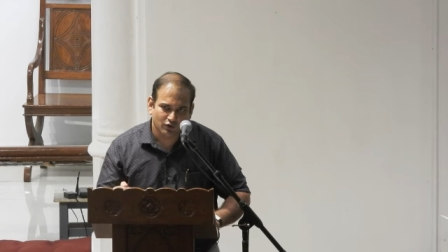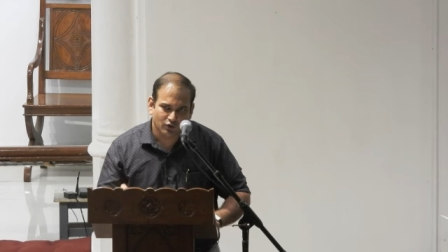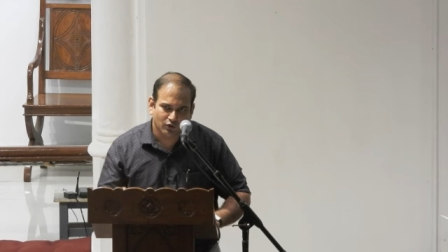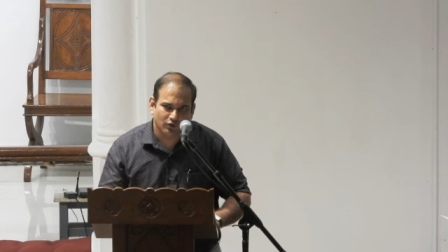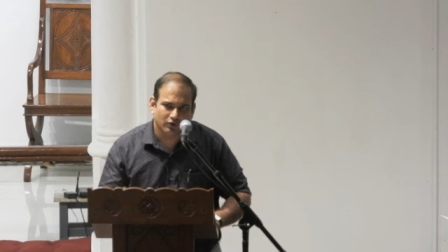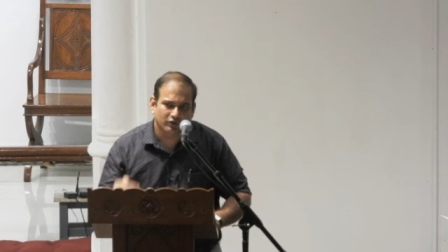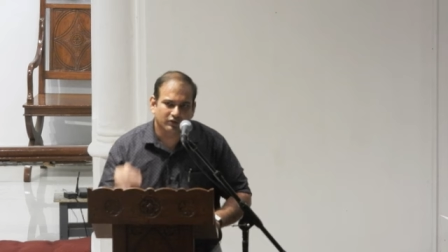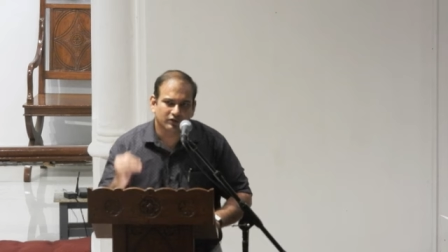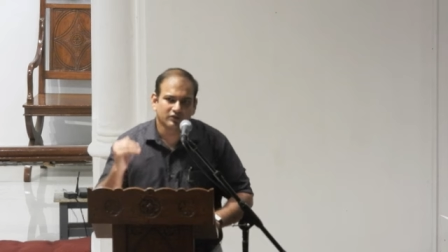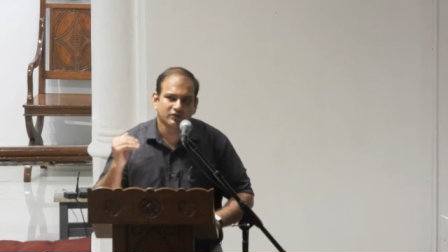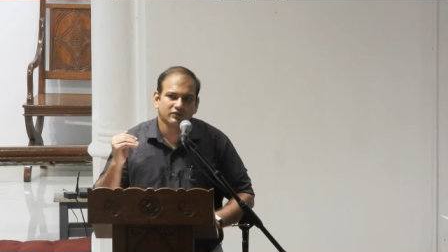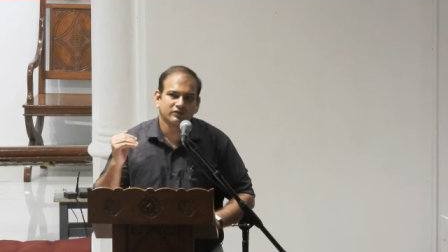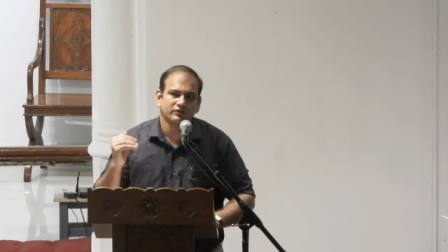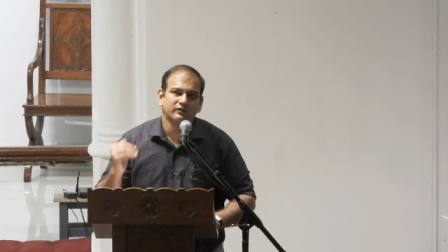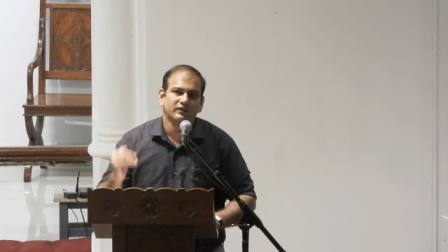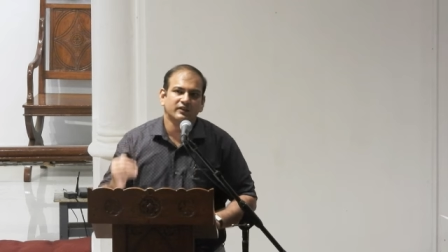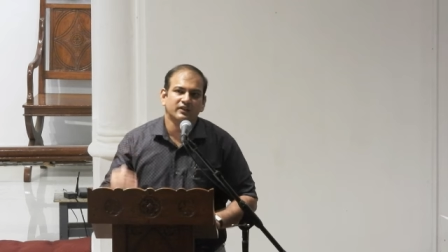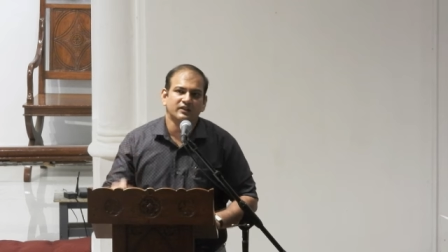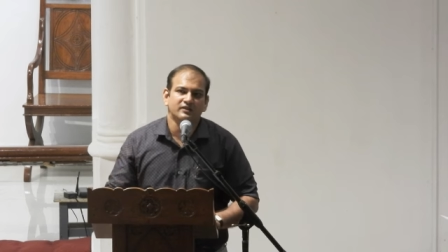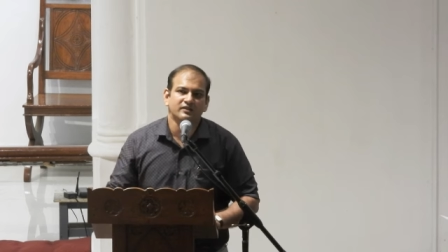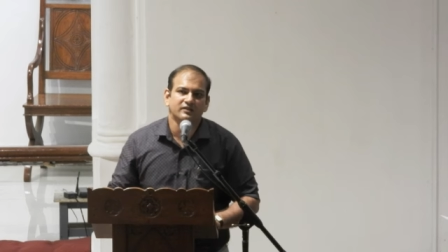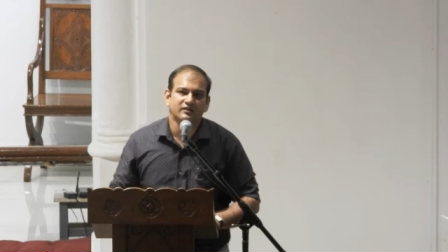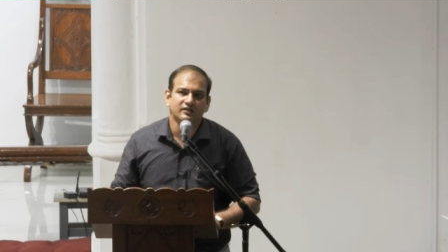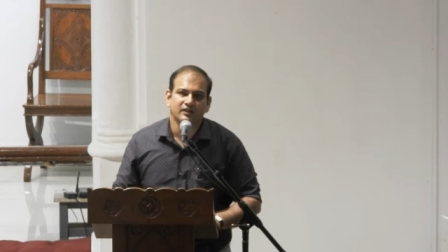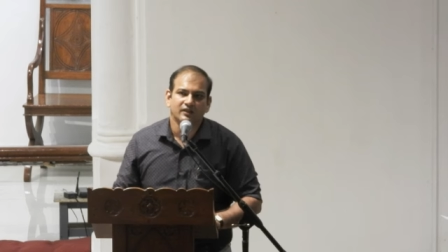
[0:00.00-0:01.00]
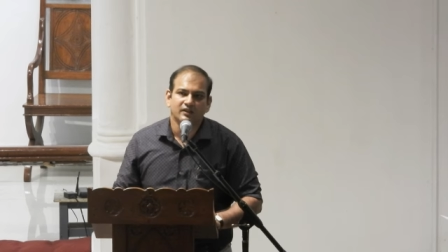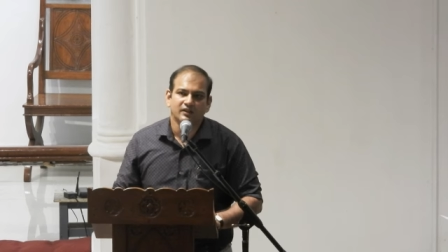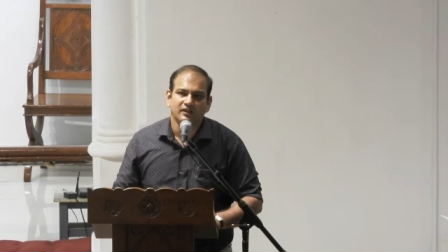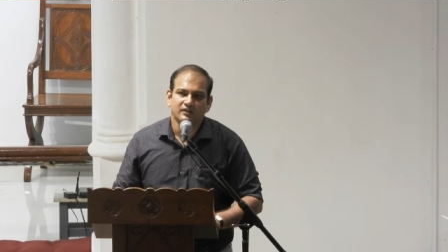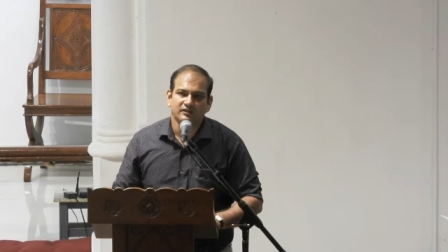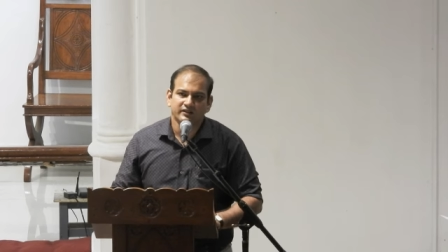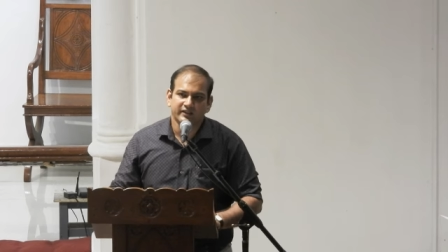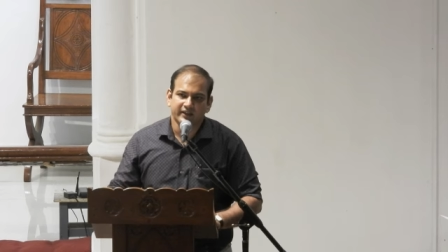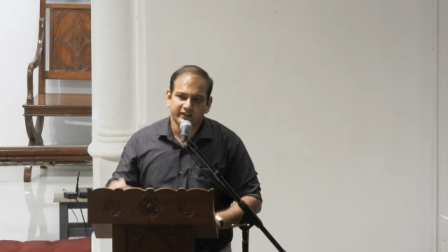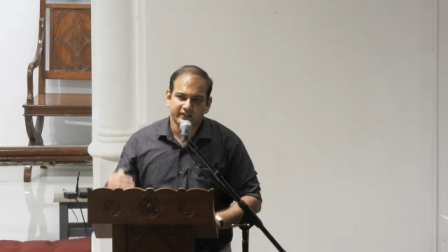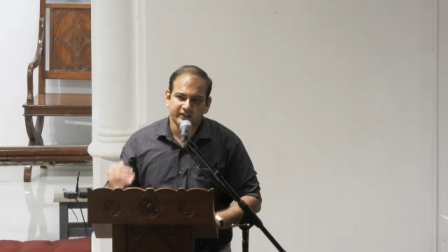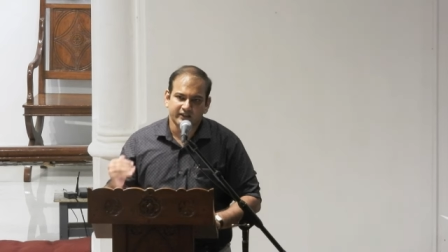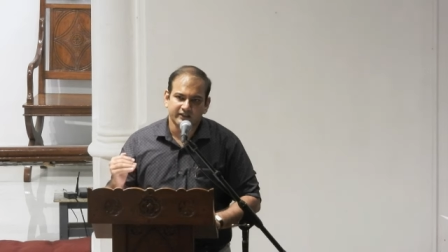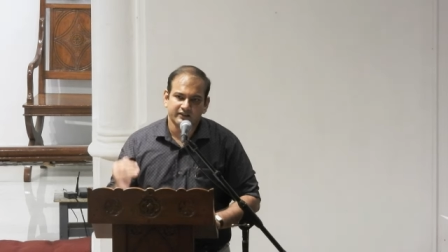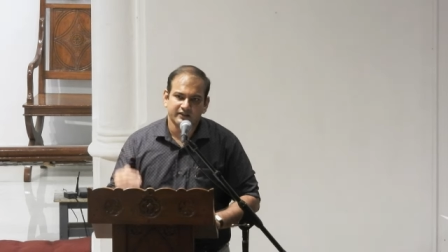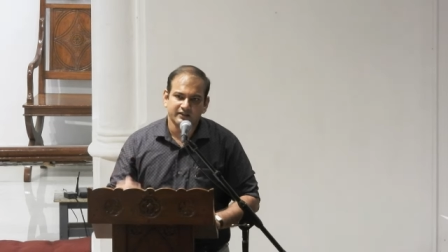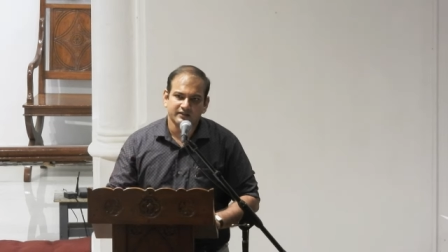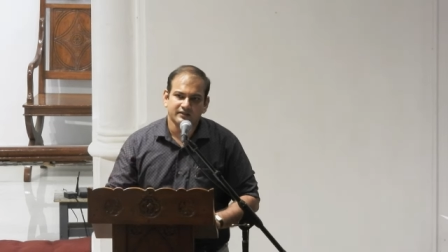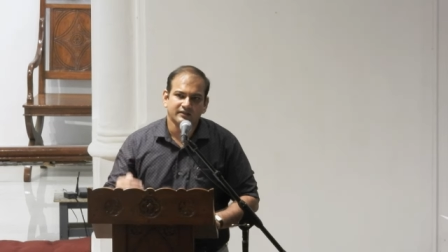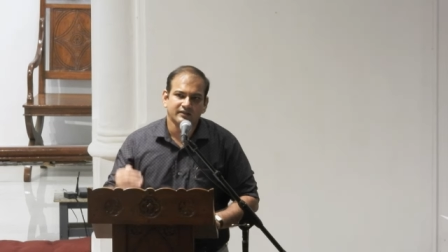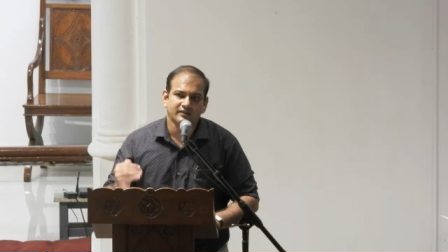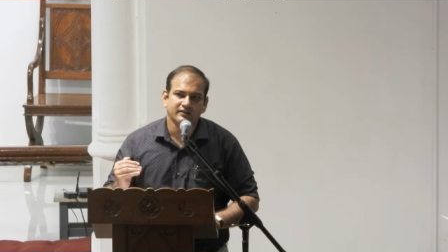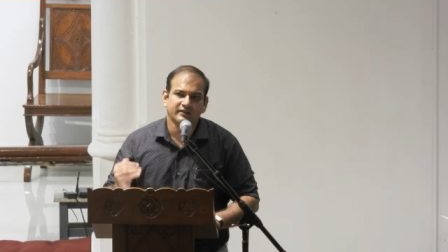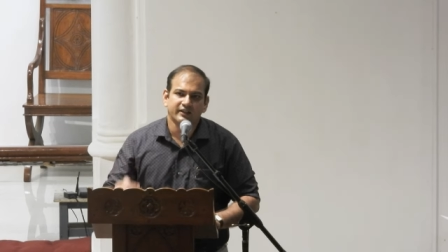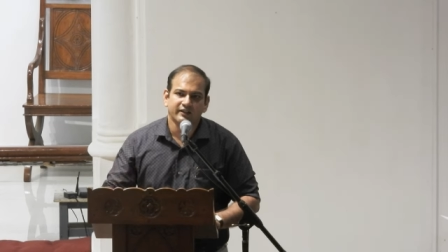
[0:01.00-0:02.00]
quote this verse saying that
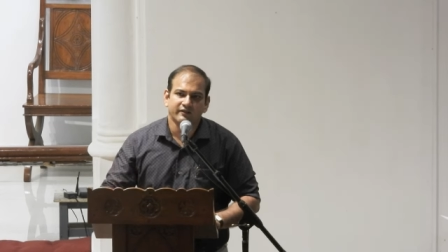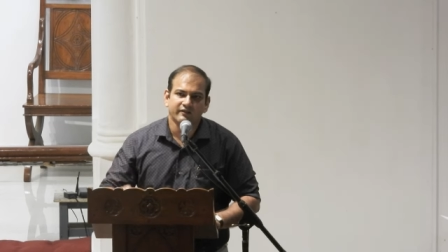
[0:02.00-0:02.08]
this is